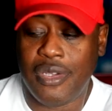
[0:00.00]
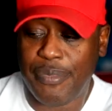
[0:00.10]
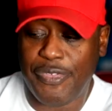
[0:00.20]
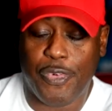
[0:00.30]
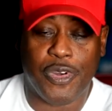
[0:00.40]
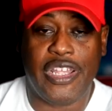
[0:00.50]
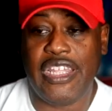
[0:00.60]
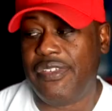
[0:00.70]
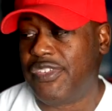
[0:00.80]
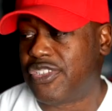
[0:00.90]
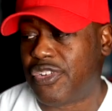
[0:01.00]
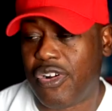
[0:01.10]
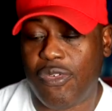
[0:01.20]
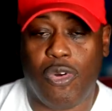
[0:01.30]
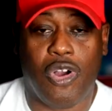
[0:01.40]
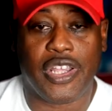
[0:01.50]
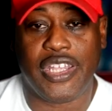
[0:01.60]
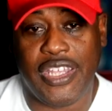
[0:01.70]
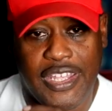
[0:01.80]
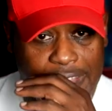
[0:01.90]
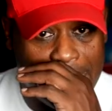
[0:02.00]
before they even start walking again